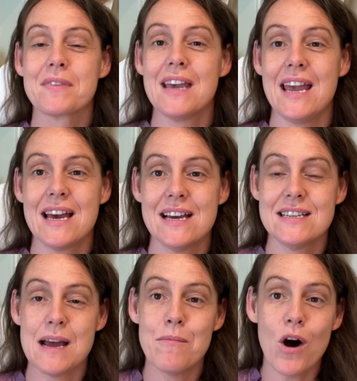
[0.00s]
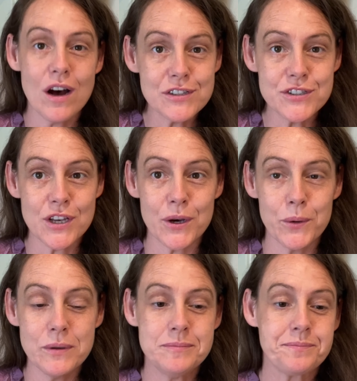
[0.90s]
And I'm
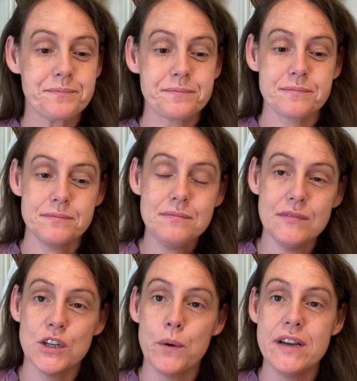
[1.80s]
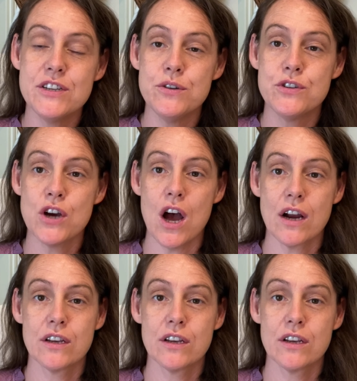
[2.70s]
also going to talk